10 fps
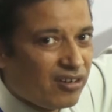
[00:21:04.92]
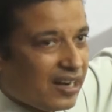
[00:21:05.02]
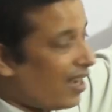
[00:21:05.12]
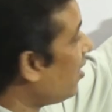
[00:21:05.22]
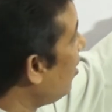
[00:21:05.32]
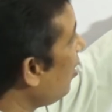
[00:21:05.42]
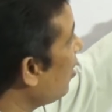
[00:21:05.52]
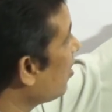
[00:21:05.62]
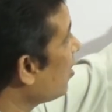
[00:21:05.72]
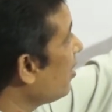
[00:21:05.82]
angle
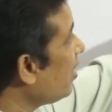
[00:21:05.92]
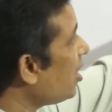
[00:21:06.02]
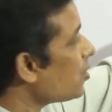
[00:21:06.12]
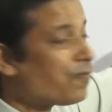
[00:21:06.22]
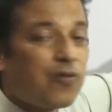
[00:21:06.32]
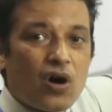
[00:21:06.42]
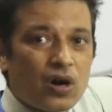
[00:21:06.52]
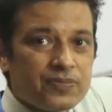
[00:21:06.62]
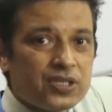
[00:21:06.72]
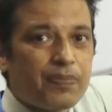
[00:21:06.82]
that is
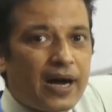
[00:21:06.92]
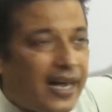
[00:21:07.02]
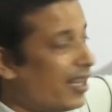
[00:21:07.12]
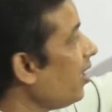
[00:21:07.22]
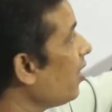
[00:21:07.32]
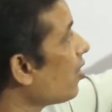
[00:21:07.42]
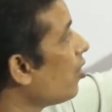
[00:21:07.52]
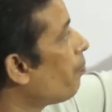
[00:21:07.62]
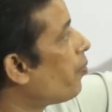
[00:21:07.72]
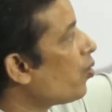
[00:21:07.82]
formed by
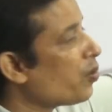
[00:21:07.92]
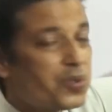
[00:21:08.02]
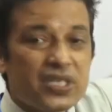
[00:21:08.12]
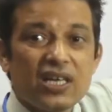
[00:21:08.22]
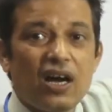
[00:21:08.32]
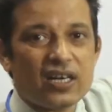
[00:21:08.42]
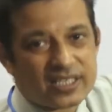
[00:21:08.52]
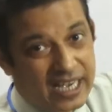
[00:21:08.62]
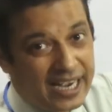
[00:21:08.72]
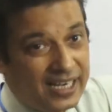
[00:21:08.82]
producing a
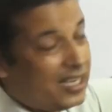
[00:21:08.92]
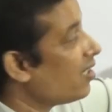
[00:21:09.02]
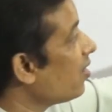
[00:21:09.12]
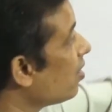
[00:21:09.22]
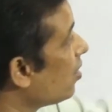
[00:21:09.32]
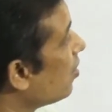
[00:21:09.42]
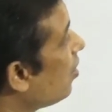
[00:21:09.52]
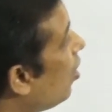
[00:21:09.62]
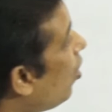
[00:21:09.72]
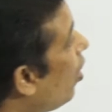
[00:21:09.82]
side
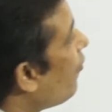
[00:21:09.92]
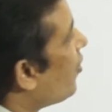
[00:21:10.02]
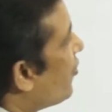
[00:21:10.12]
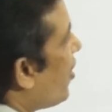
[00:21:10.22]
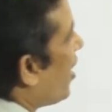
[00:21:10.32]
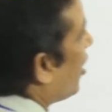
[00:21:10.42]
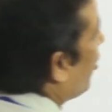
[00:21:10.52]
of a triangle. You